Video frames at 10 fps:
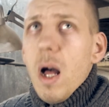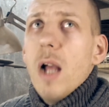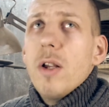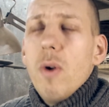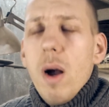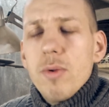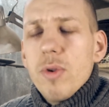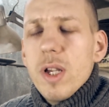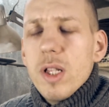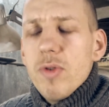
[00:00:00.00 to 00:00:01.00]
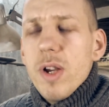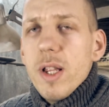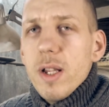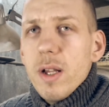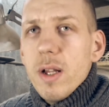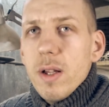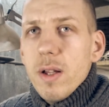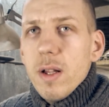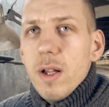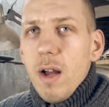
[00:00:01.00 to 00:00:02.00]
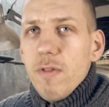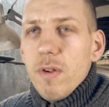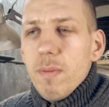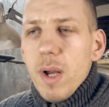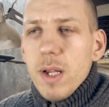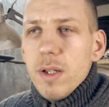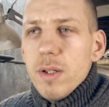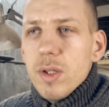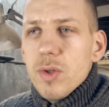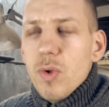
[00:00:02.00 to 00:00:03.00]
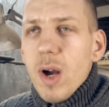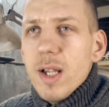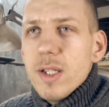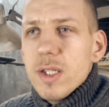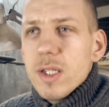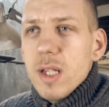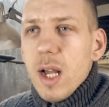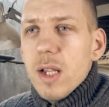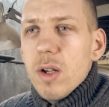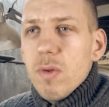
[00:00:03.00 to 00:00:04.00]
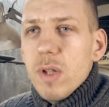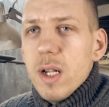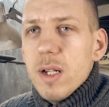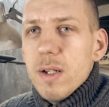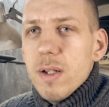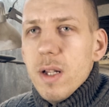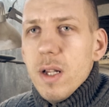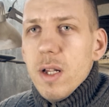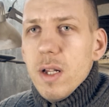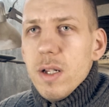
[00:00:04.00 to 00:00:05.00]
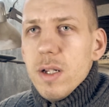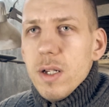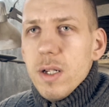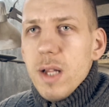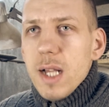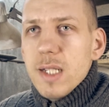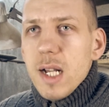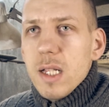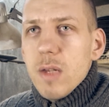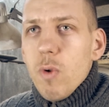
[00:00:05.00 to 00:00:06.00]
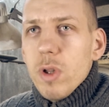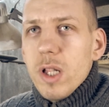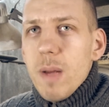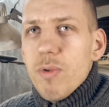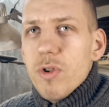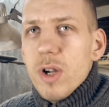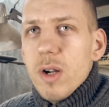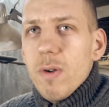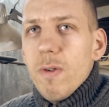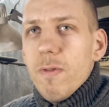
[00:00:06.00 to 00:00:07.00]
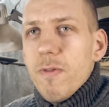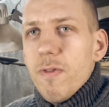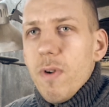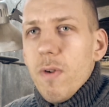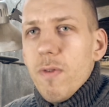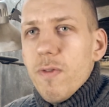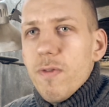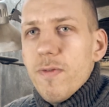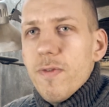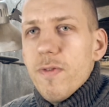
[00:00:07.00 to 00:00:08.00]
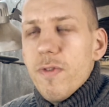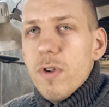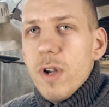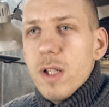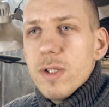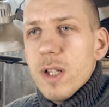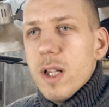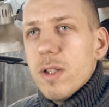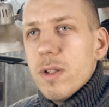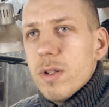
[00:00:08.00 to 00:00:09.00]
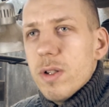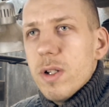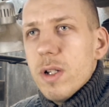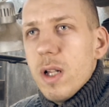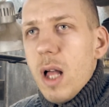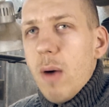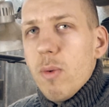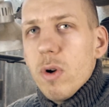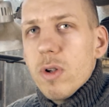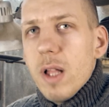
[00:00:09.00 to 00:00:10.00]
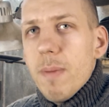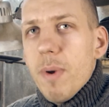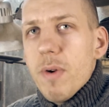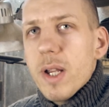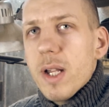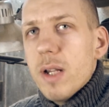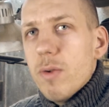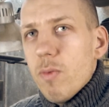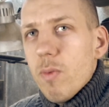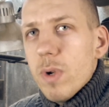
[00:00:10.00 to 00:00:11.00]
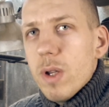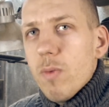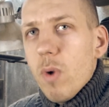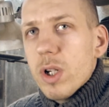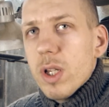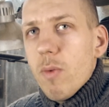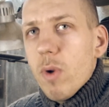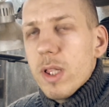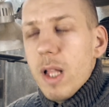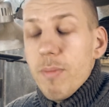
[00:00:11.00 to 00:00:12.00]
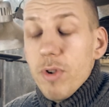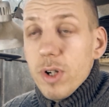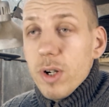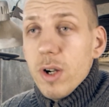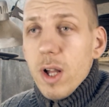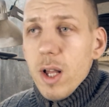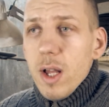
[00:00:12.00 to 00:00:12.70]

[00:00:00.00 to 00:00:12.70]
I know how to heat treat it. After many tries, I know the exactly what temperature of furnace and how long tempering and in what temperature.